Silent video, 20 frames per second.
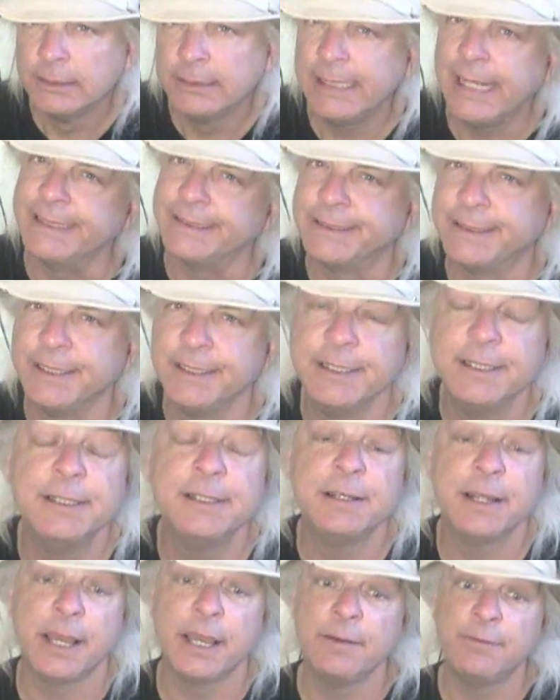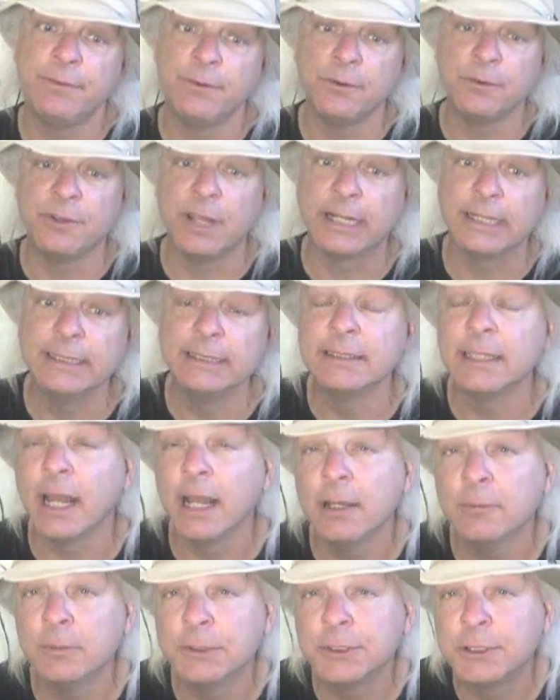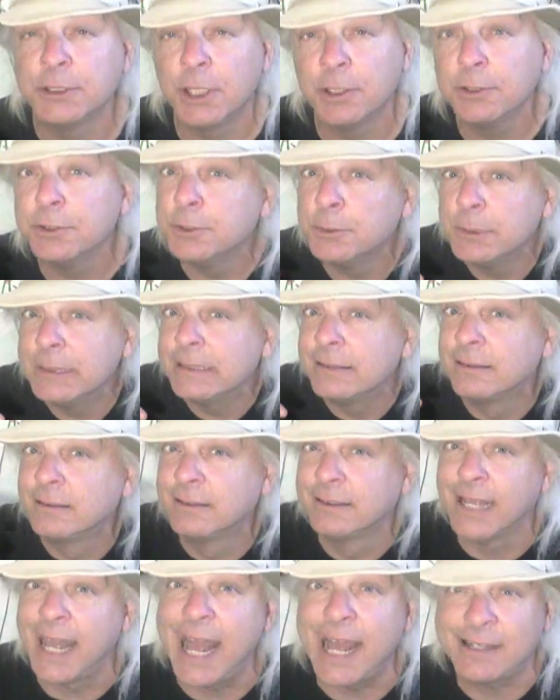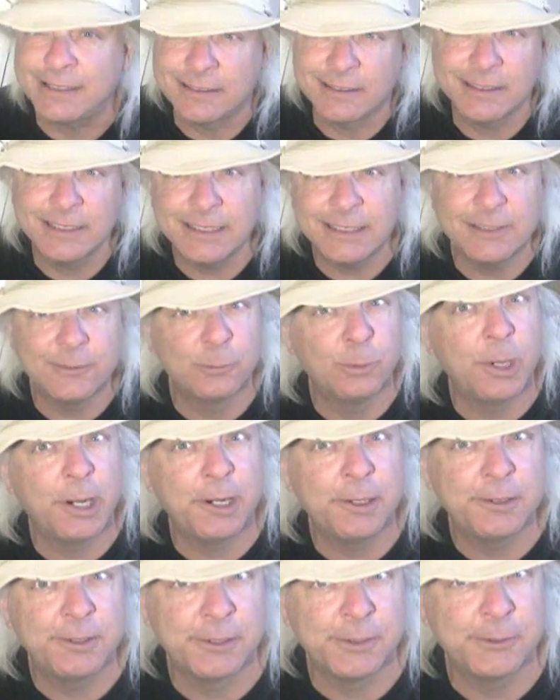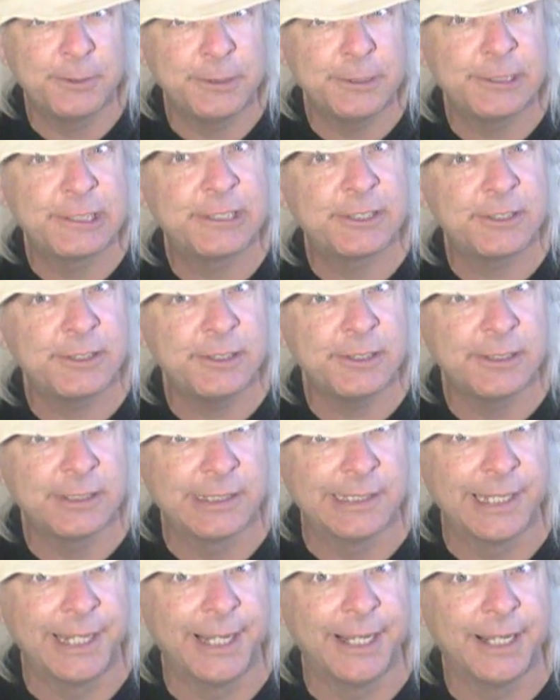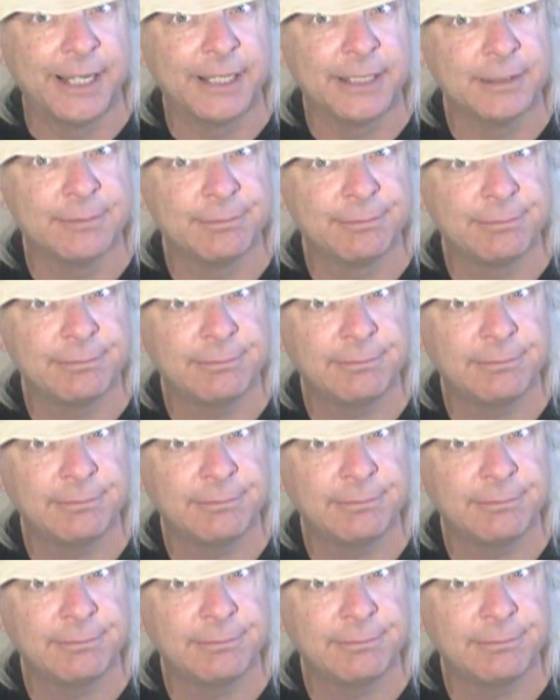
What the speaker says: Yes, and in a few seconds, I will show you exactly where to insert that.